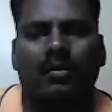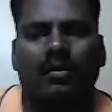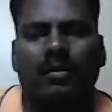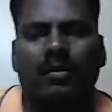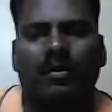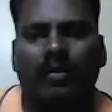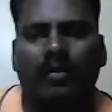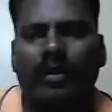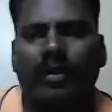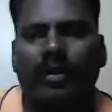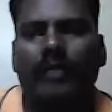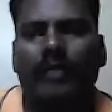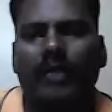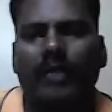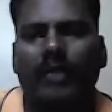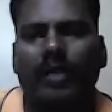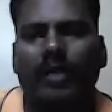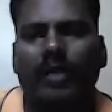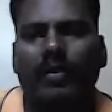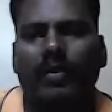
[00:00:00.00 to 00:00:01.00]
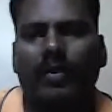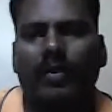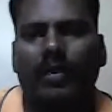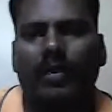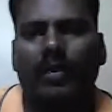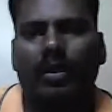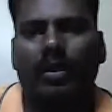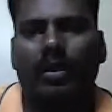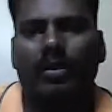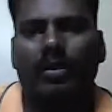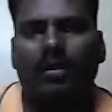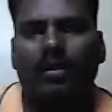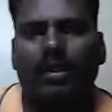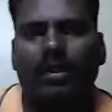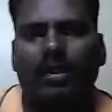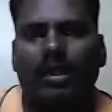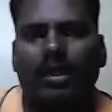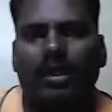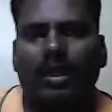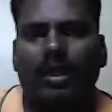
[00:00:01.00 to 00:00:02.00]
today we are going to learn
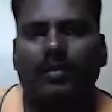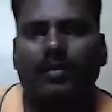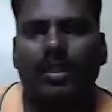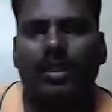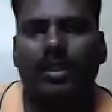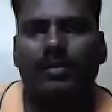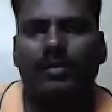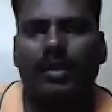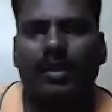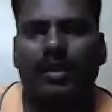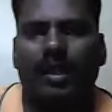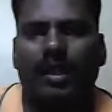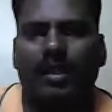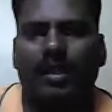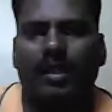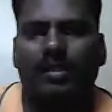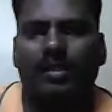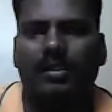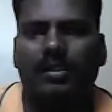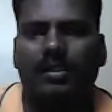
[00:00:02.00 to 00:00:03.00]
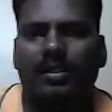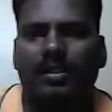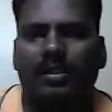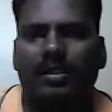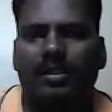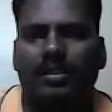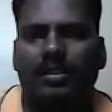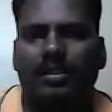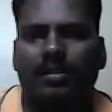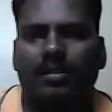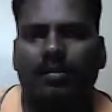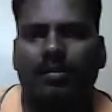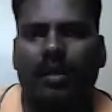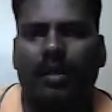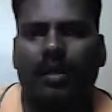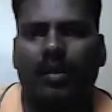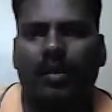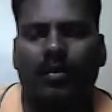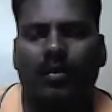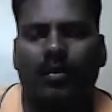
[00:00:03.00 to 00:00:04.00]
investment analysis
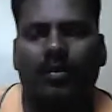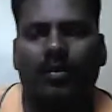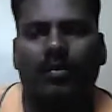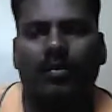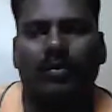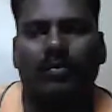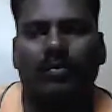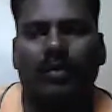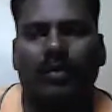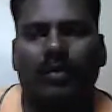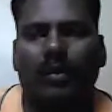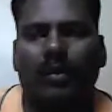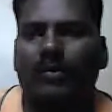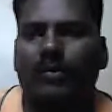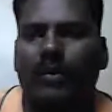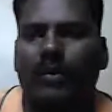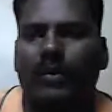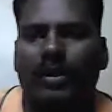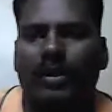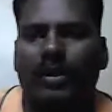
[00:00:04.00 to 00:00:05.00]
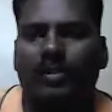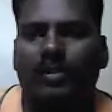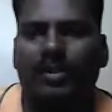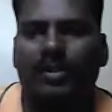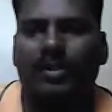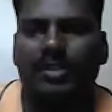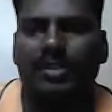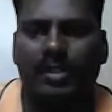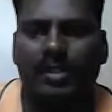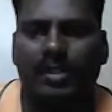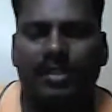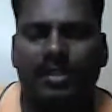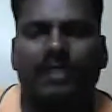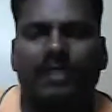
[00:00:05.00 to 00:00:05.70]
part 2 of unit number 6